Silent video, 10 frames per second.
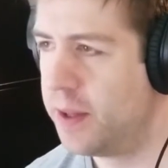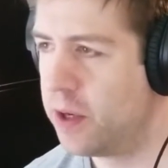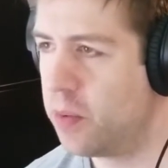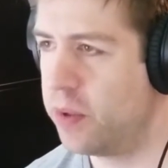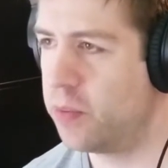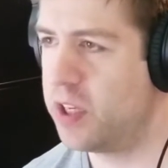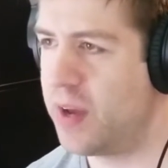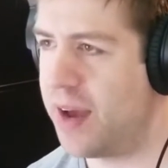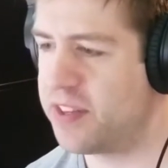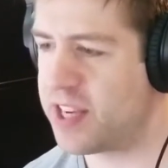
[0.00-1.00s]
When
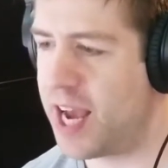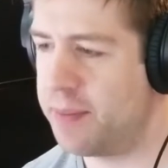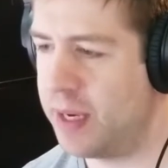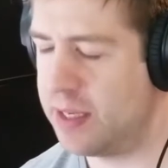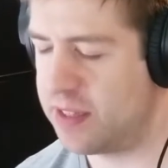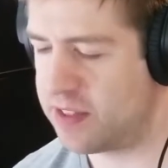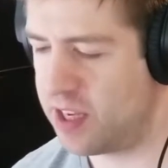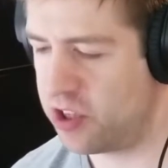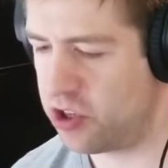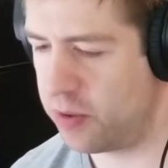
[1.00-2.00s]
you have this high maintenance
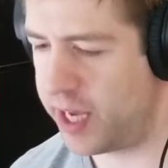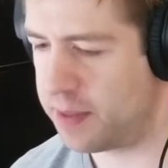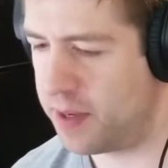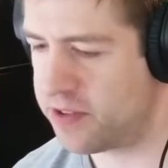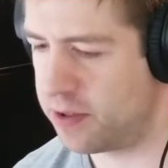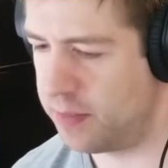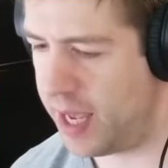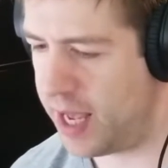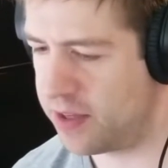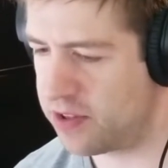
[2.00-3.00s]
tissue like muscle
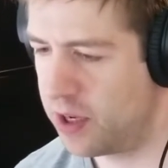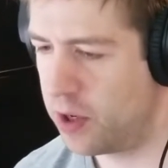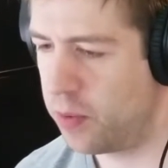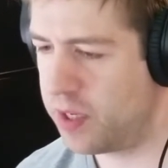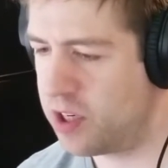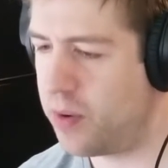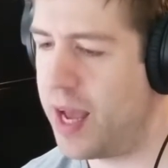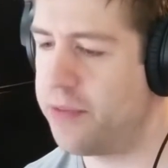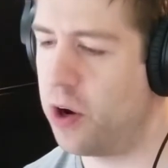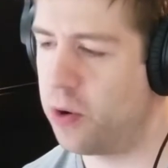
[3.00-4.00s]
mass, when you don't
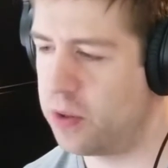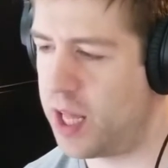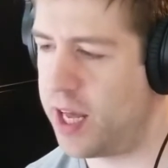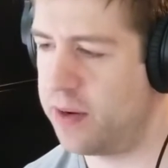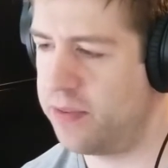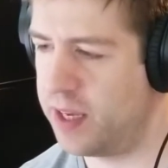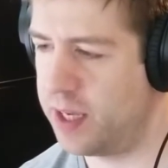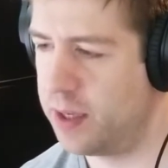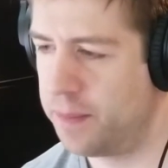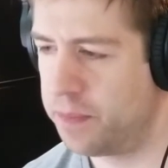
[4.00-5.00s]
have a whole lot of
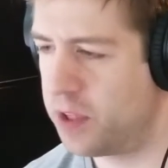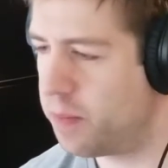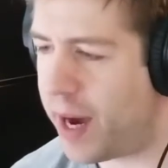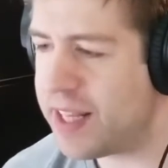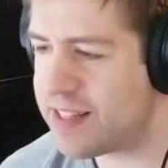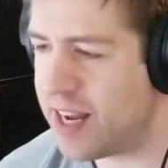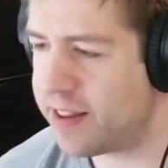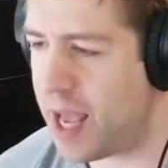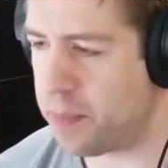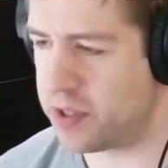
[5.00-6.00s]
it, your body's
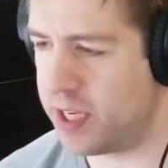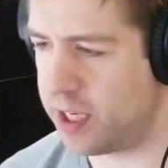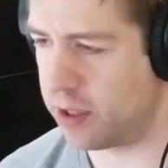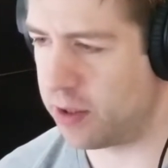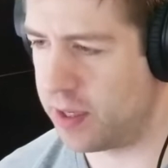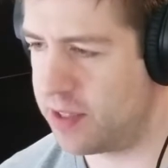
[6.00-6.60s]
not that particular.